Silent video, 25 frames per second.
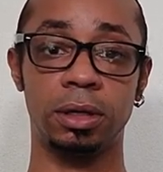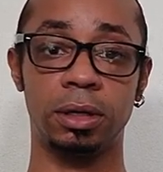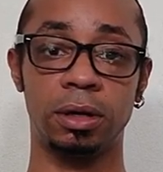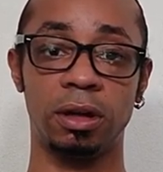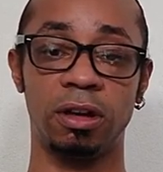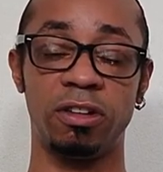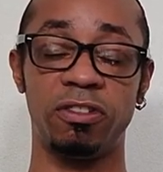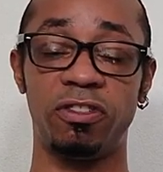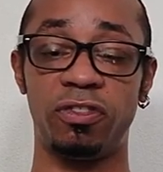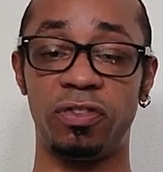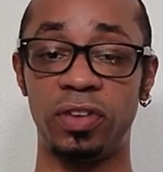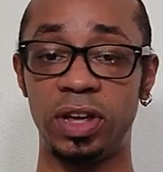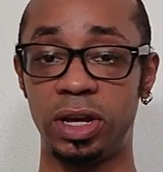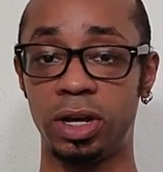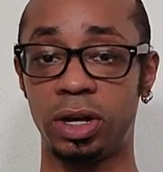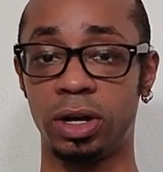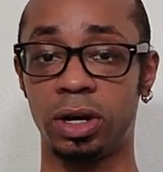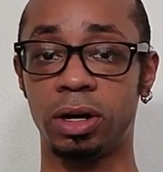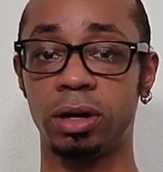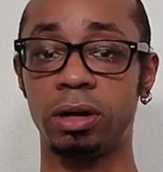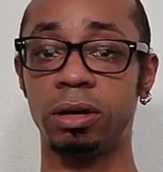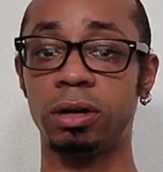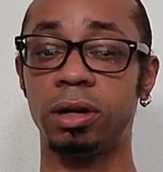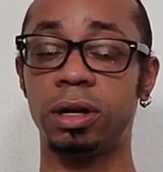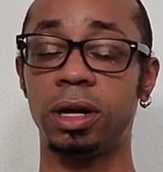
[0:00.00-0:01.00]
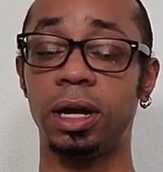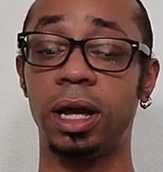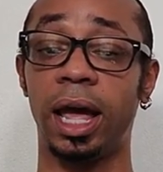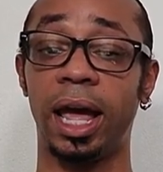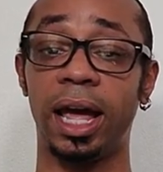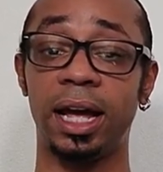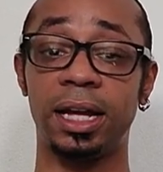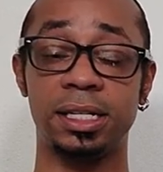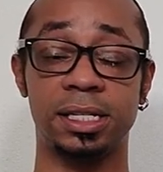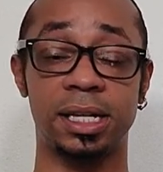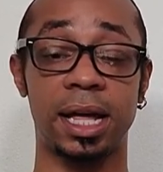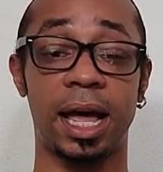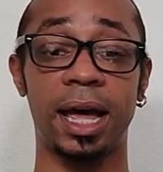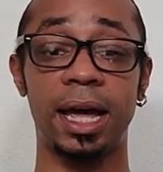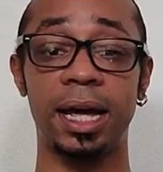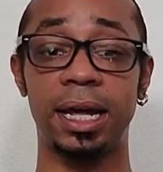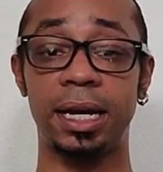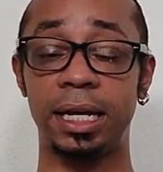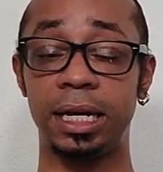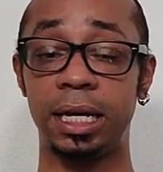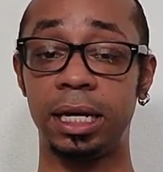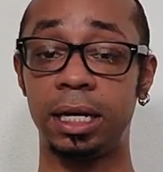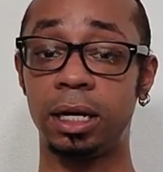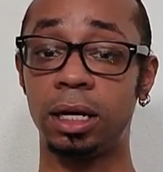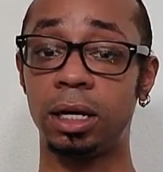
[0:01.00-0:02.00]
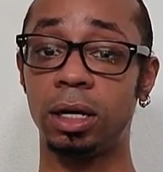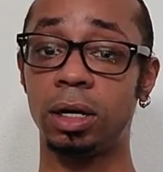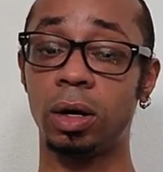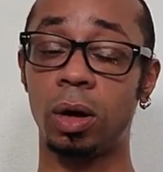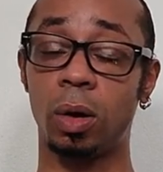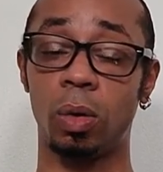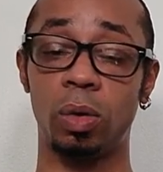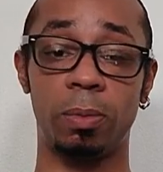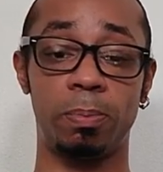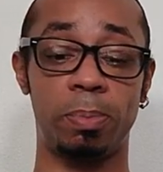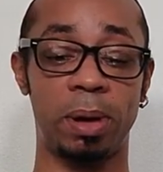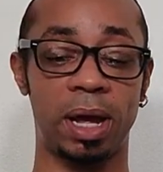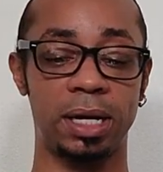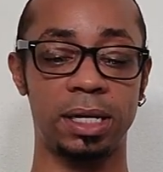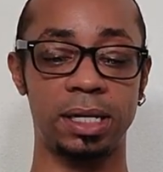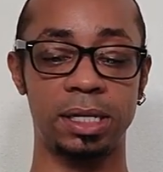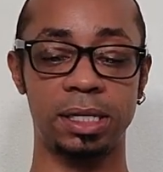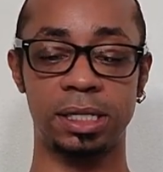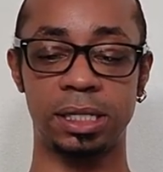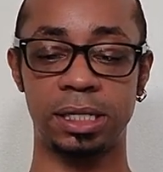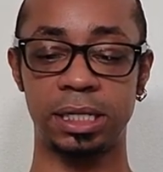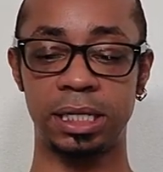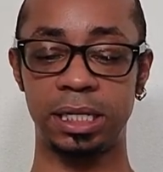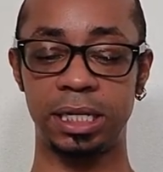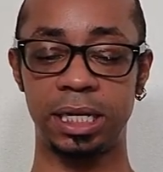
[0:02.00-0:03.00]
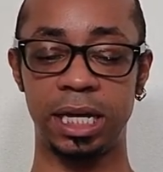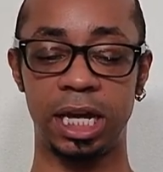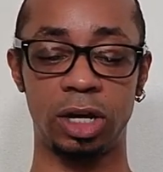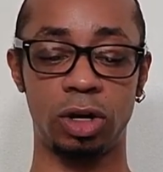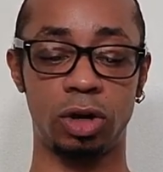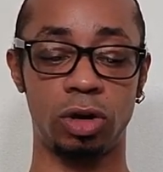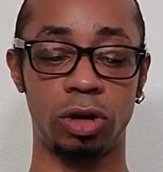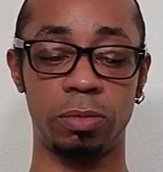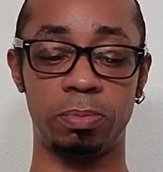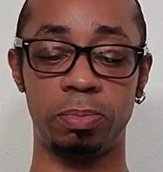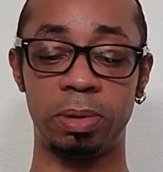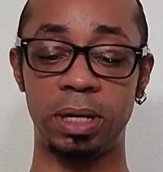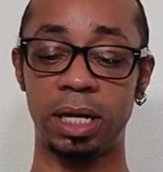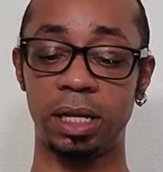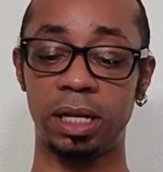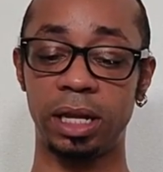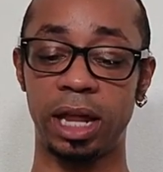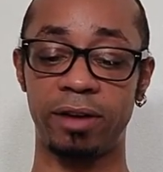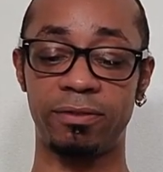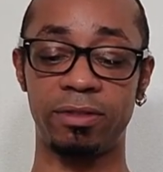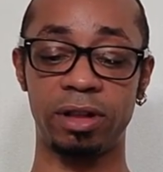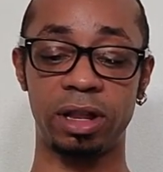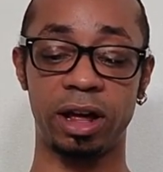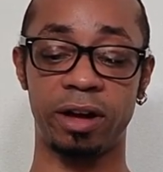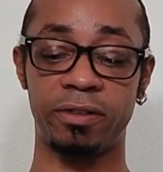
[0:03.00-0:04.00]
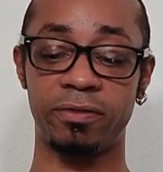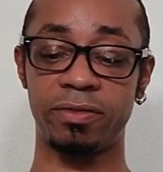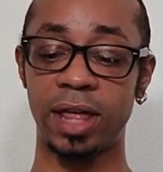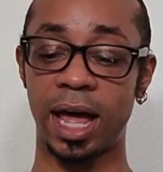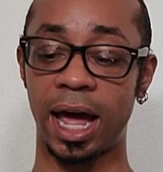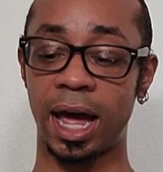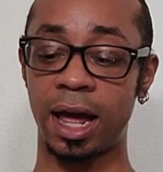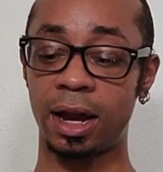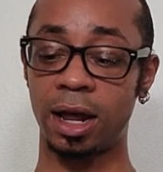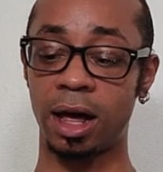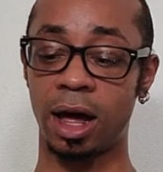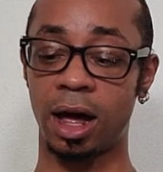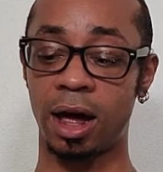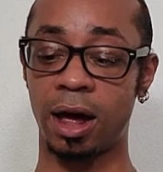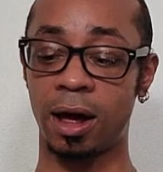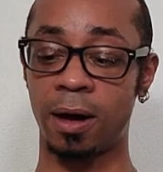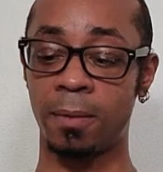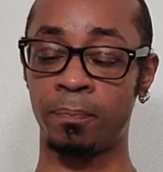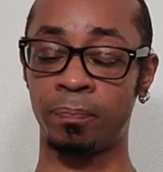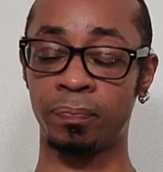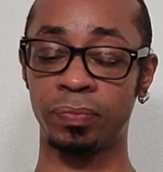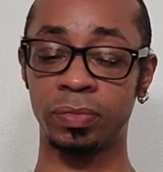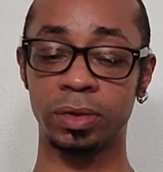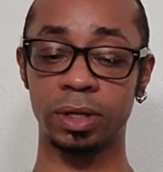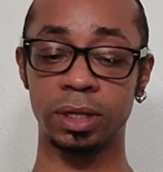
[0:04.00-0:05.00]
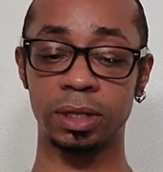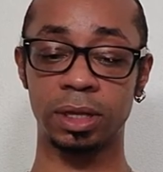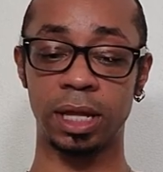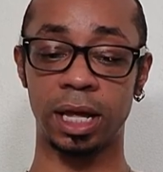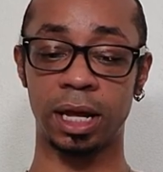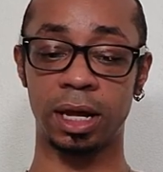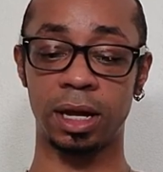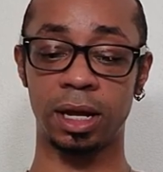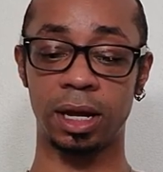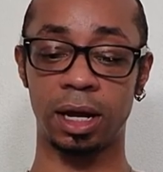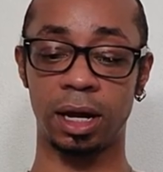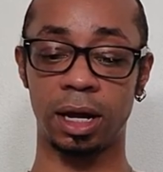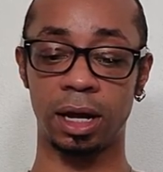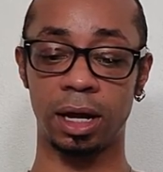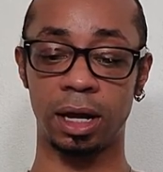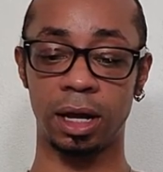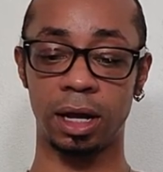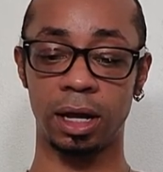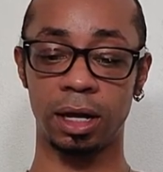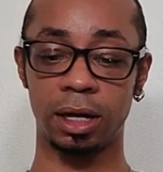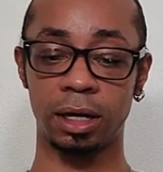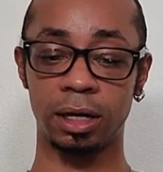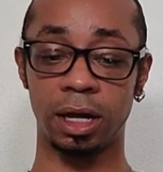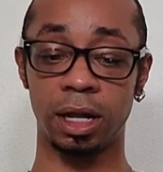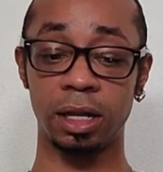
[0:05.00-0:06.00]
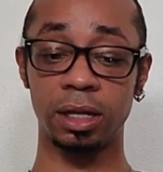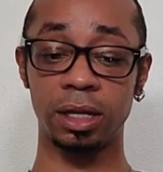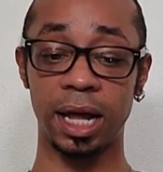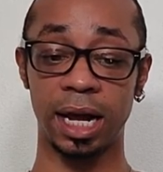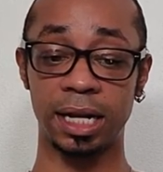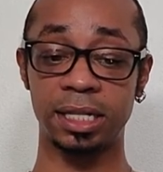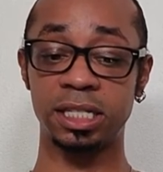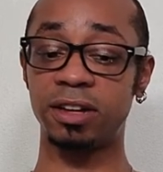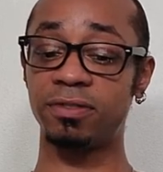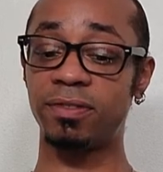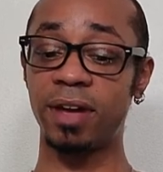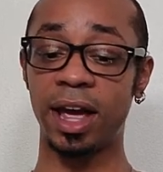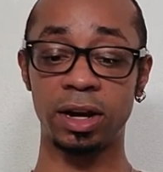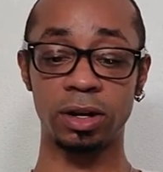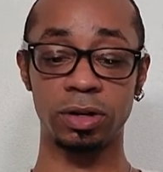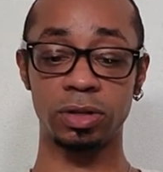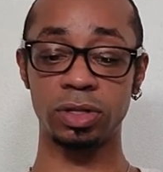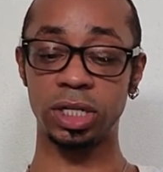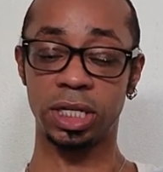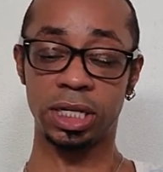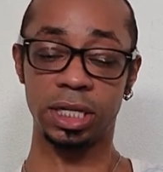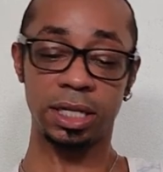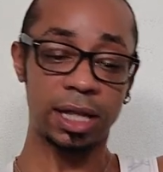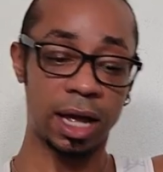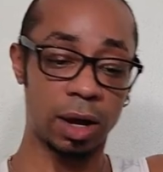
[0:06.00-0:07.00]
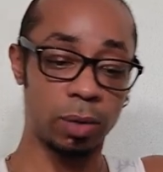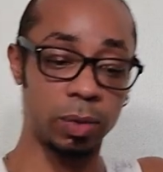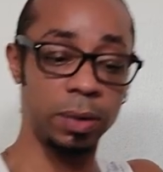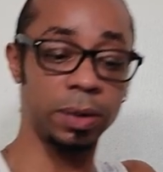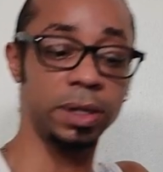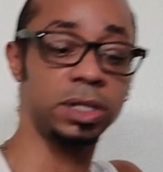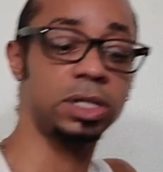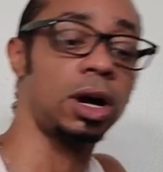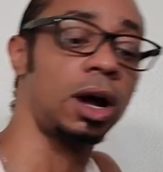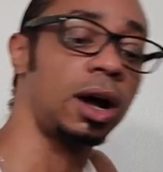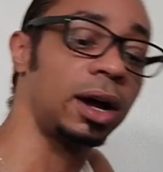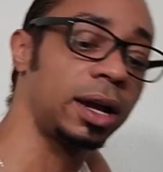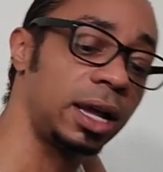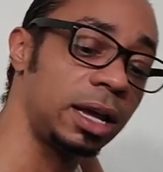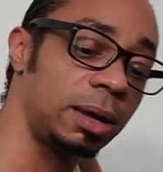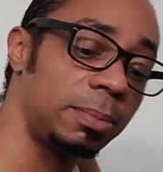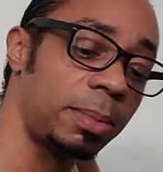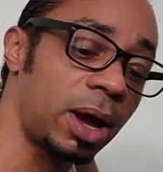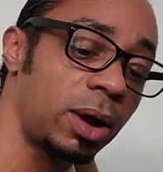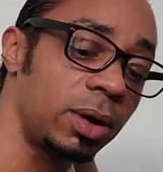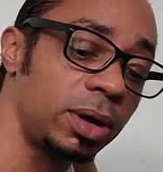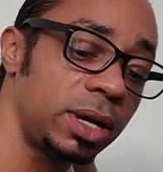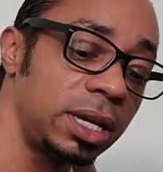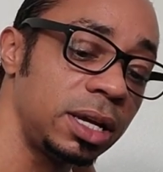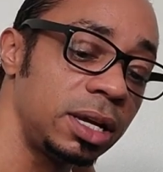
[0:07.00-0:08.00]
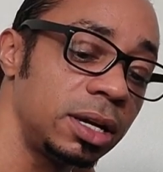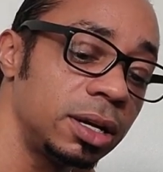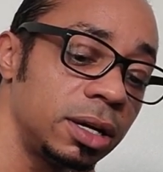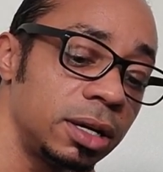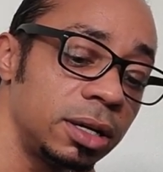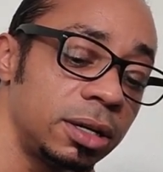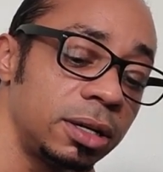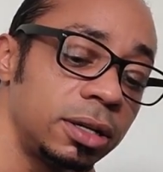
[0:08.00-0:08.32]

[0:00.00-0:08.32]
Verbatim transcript: Fear, anxiety, codependency. It could be a level of that, um, the uh, collective energy that we were talking about here.